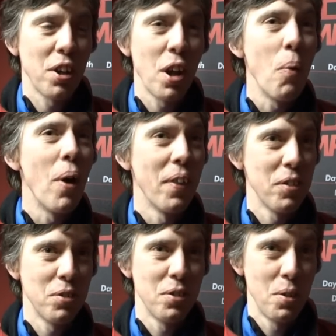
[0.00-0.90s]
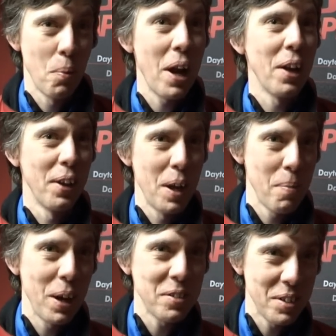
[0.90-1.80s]
I know where this the wet line
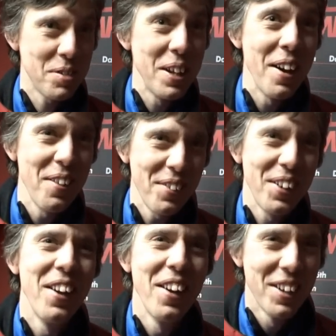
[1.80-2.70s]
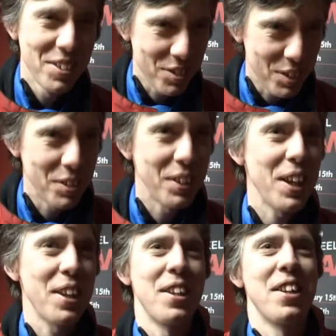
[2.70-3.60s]
apex is now. Just need to
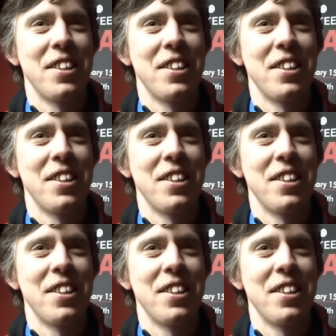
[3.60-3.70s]
get there.